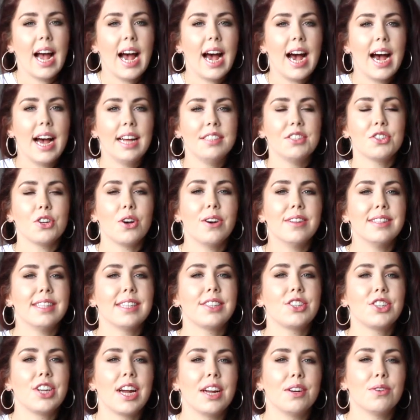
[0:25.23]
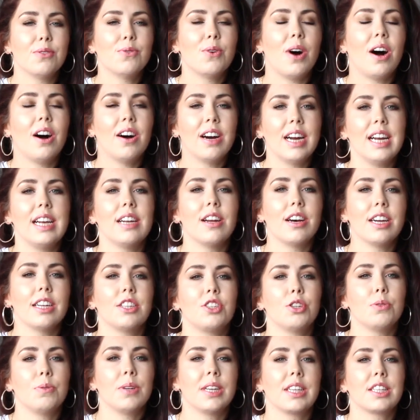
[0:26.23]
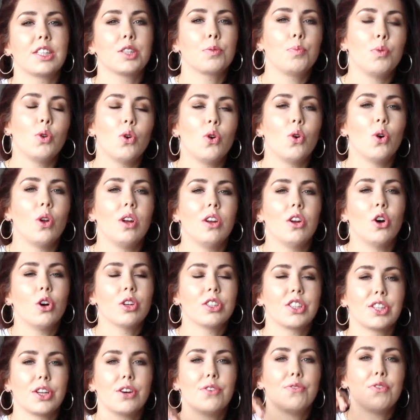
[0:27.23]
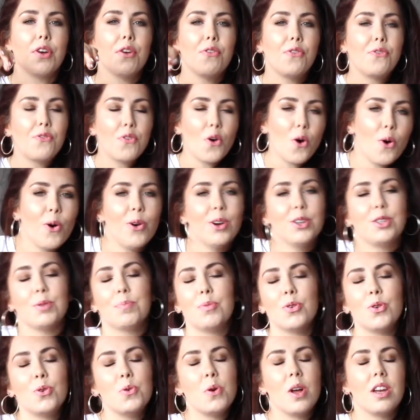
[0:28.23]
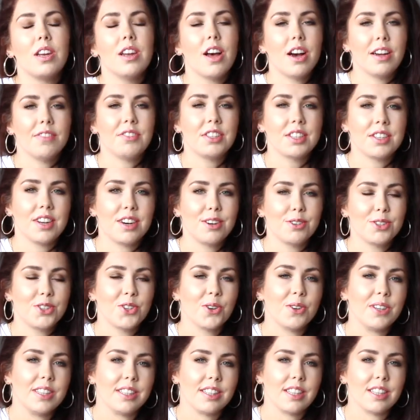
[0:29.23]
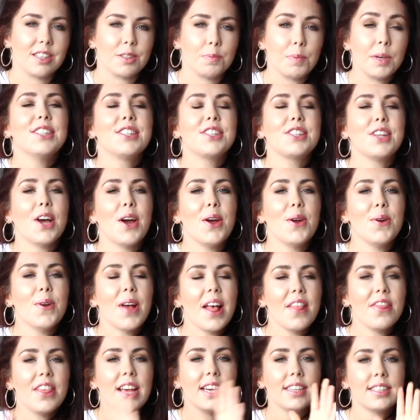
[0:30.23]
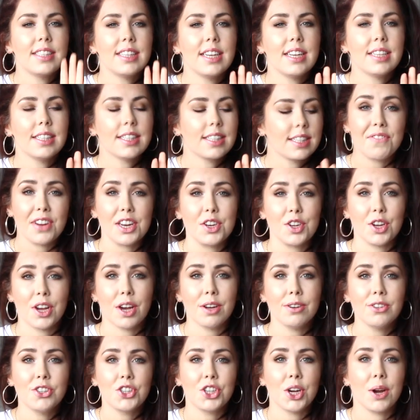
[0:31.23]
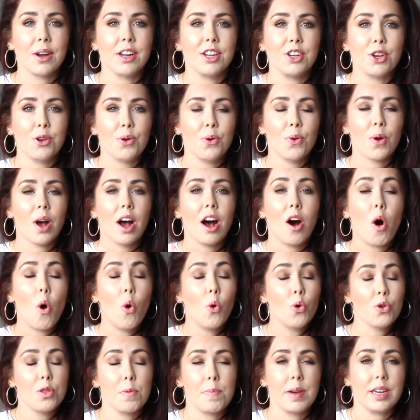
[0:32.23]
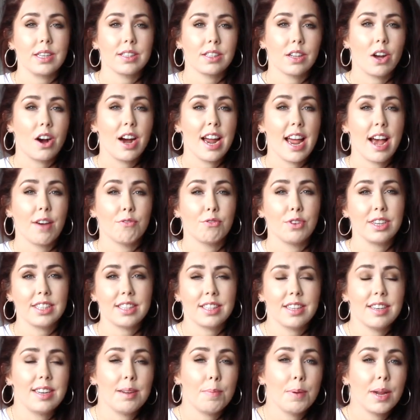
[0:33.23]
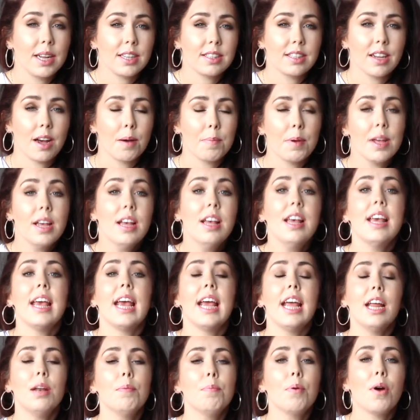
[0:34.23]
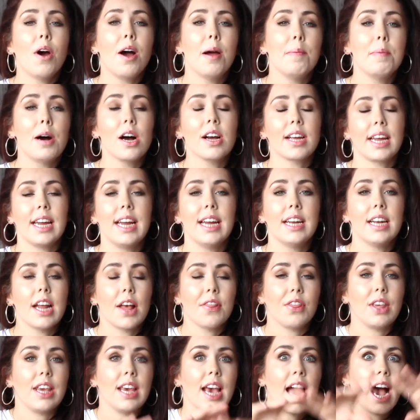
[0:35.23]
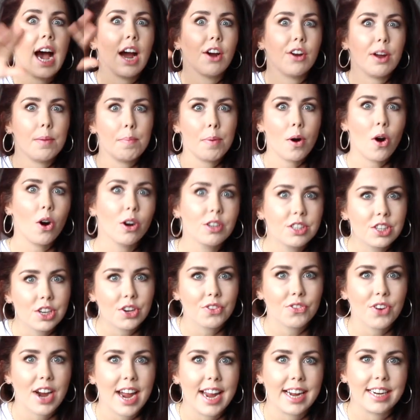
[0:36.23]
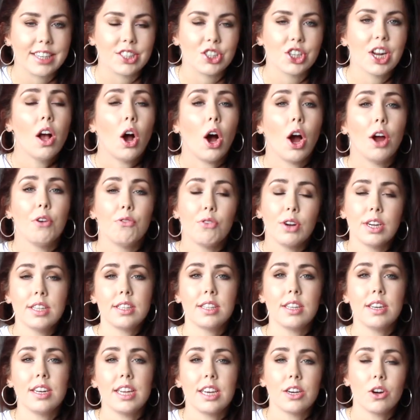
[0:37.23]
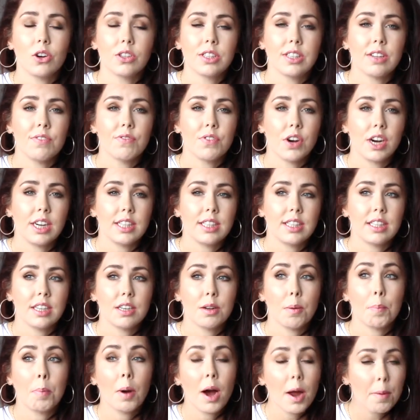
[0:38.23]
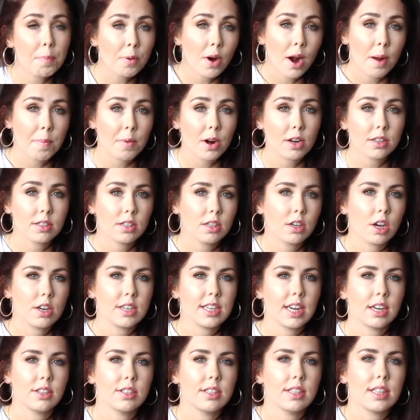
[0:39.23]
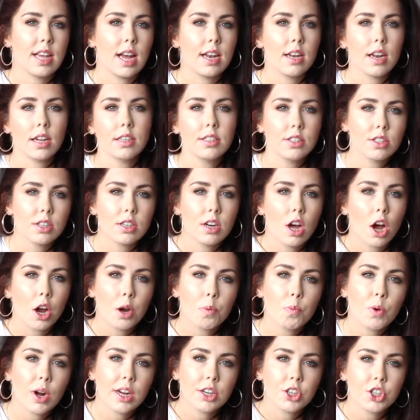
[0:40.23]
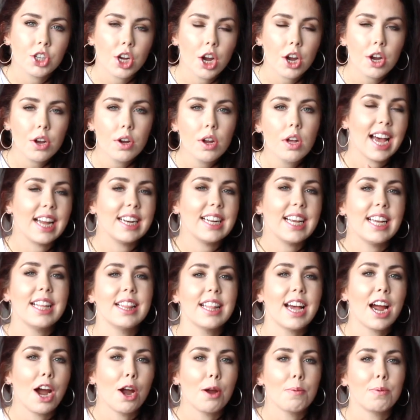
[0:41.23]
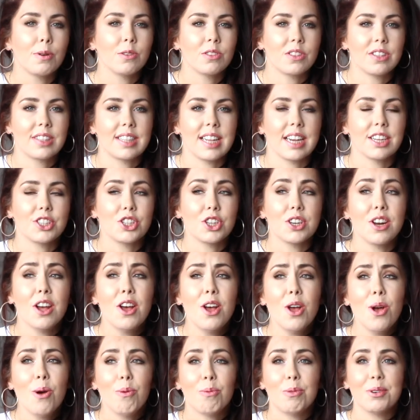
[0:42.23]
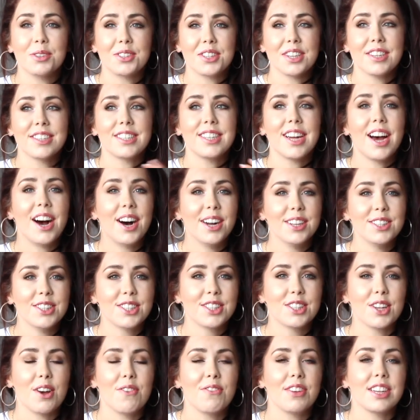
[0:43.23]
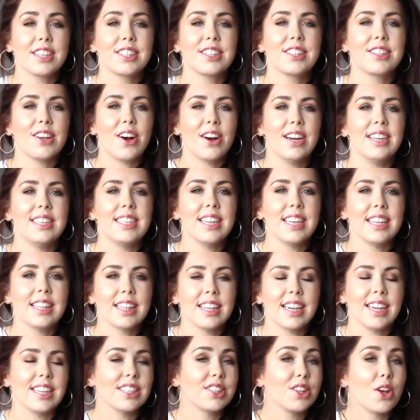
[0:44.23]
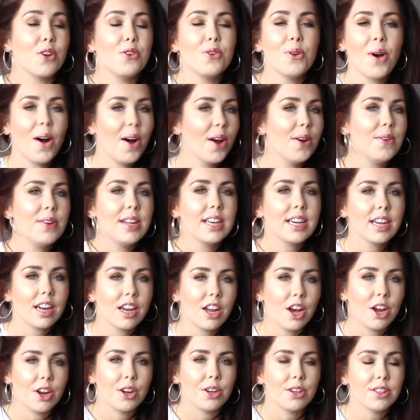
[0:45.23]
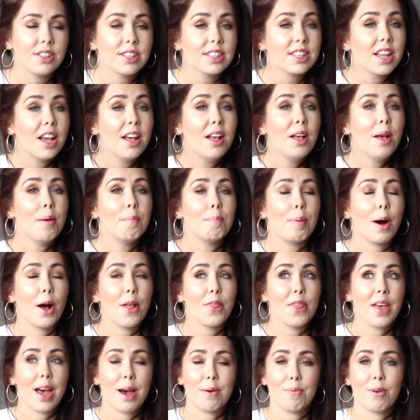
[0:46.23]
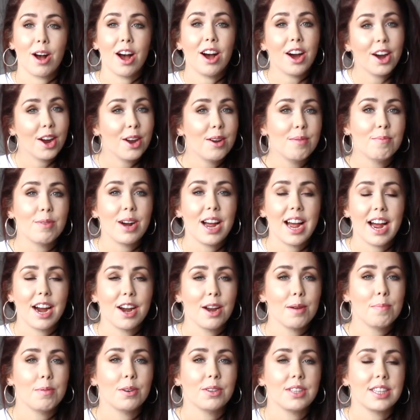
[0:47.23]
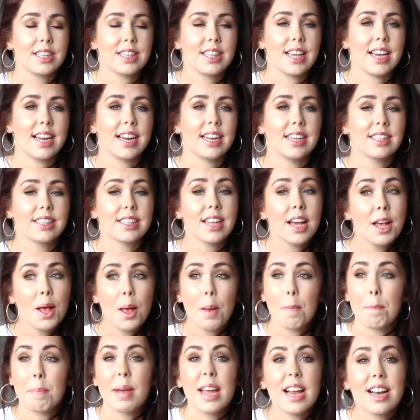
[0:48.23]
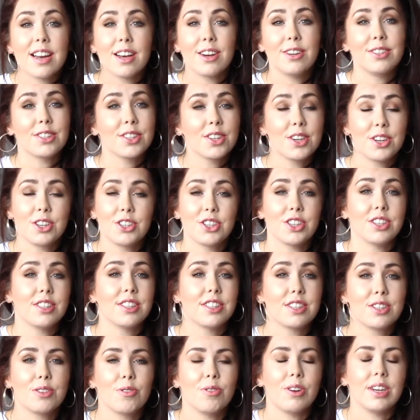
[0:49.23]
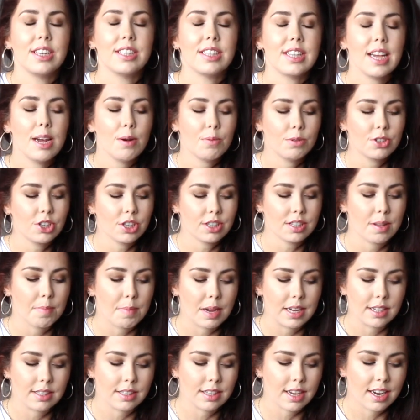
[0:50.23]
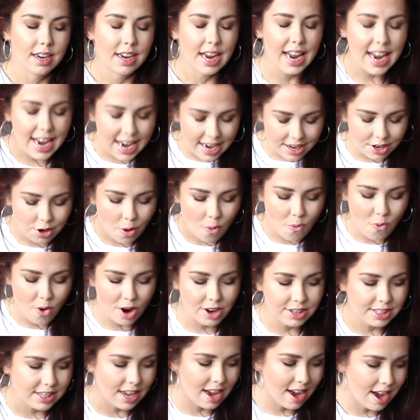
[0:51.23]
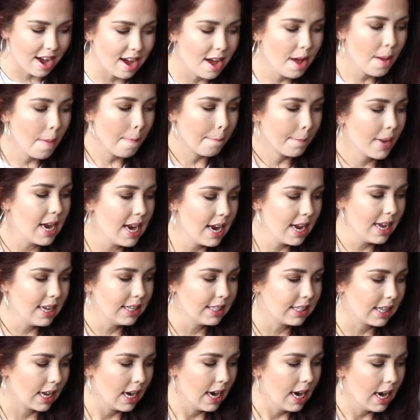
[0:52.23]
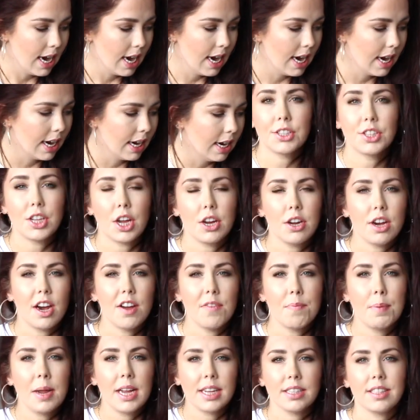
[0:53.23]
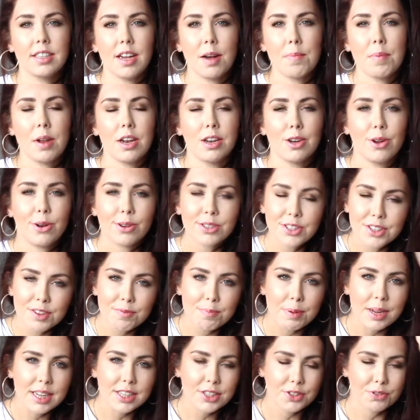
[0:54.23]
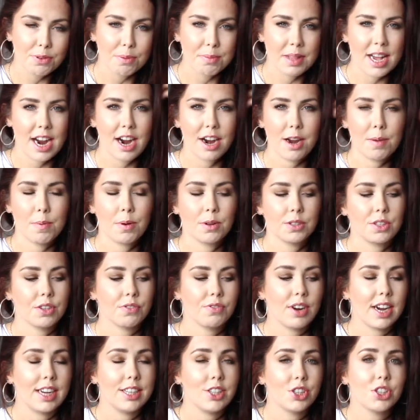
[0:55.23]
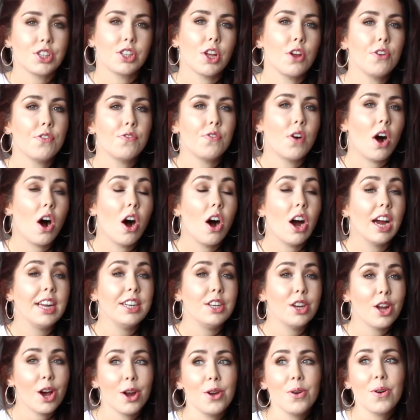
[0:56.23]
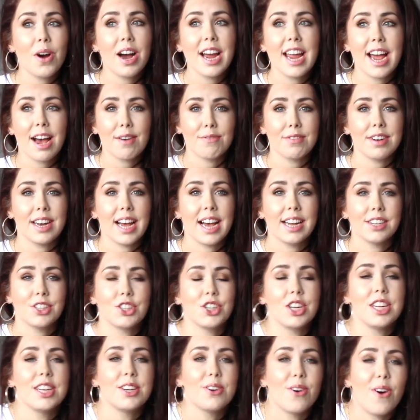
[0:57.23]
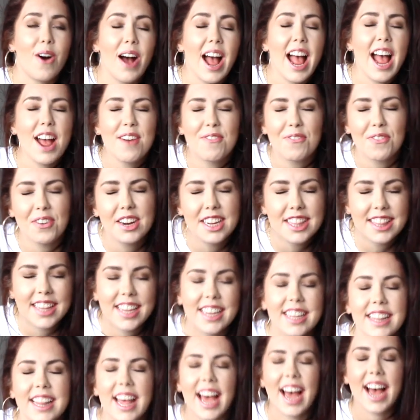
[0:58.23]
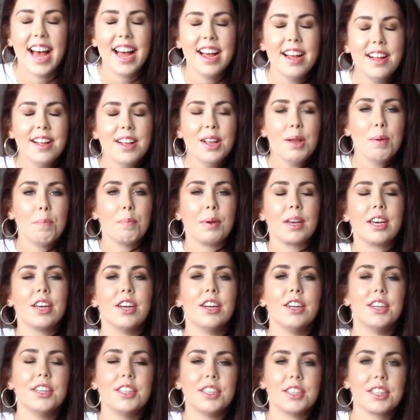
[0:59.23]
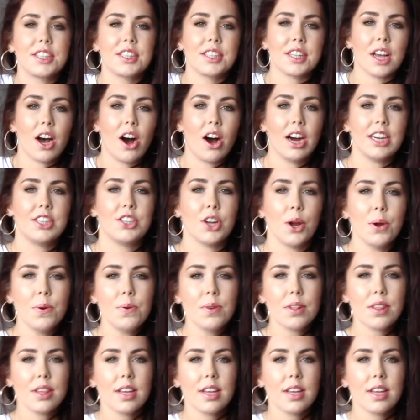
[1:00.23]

And on this channel, I like to explore lots of affordable lifestyle choices. So this is a video showing you all the bits I have recently picked up in Primark in the Harry Potter range. I recently got invited by Primark to go down to their London homeware show, and in the Harry Potter section was tons of exciting things. Not only clothes, but there were homeware Harry Potter things, pillows, cushions, toys. It was just amazing. It was amazing. So I picked up lots of bits from the Harry Potter range so far. I know I haven't actually got everything there because I don't